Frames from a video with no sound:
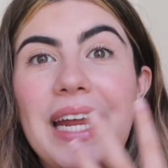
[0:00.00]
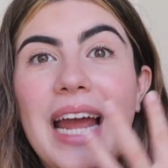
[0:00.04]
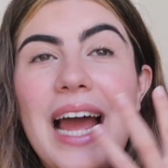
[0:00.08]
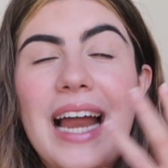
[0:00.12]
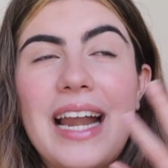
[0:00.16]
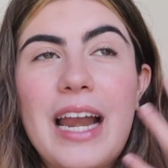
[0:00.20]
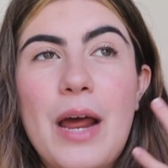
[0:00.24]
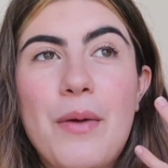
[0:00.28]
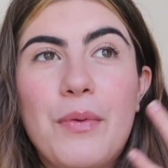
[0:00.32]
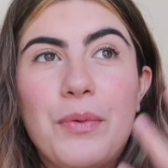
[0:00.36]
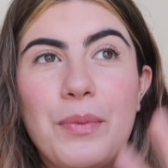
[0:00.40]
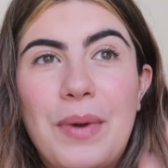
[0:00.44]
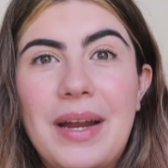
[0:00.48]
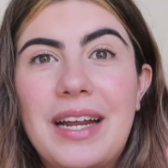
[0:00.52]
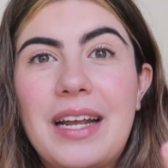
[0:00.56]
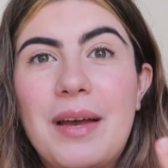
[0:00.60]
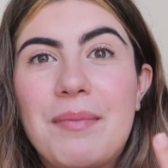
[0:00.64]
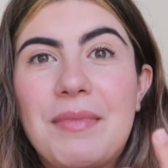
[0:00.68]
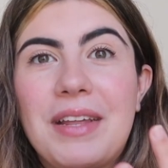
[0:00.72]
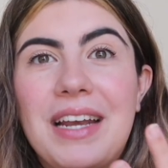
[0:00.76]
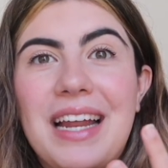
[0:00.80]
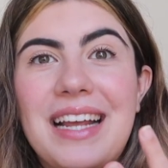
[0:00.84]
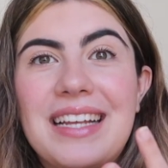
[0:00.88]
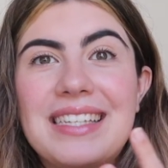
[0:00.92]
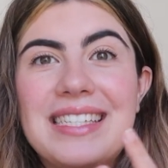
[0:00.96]
and I would wake up
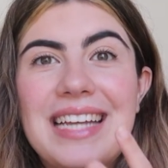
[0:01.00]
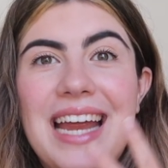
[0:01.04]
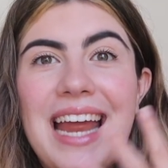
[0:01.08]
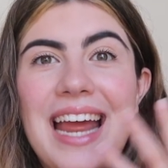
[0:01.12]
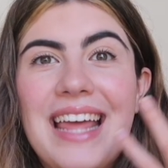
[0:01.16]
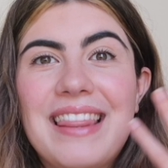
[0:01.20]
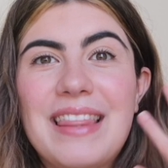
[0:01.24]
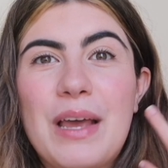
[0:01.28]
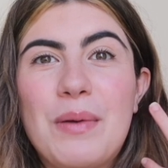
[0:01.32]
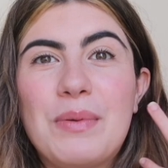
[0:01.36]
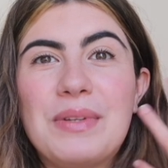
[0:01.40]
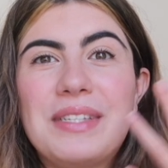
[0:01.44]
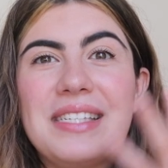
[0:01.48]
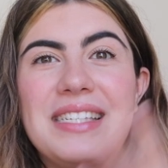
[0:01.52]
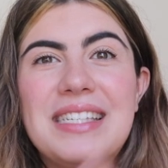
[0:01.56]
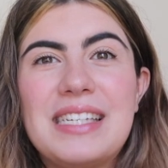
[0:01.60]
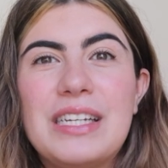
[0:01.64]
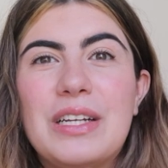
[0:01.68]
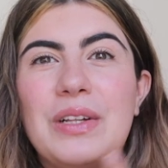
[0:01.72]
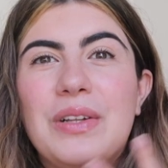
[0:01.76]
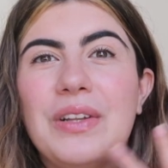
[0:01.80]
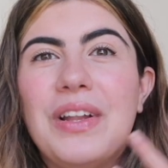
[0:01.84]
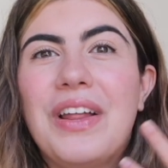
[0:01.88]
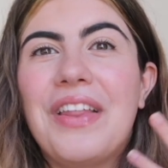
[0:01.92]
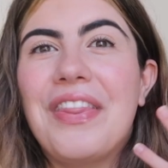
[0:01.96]
the next day and that was
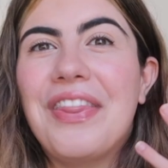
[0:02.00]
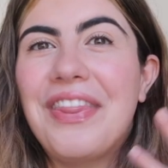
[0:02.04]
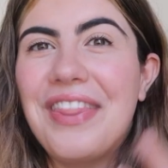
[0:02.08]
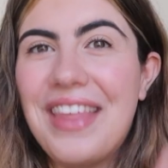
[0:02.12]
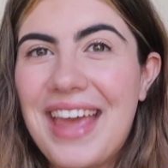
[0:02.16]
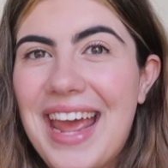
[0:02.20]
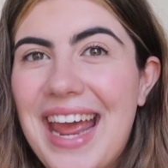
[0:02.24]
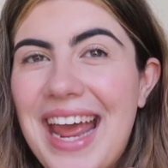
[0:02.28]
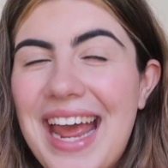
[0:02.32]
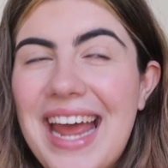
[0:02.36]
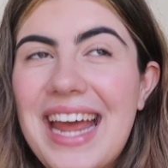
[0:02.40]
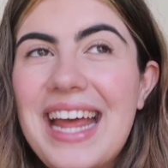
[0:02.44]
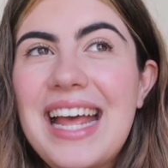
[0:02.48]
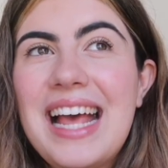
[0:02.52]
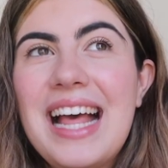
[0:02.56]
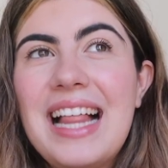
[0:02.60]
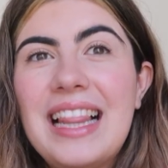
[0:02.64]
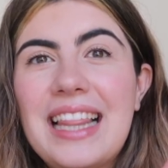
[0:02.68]
still there.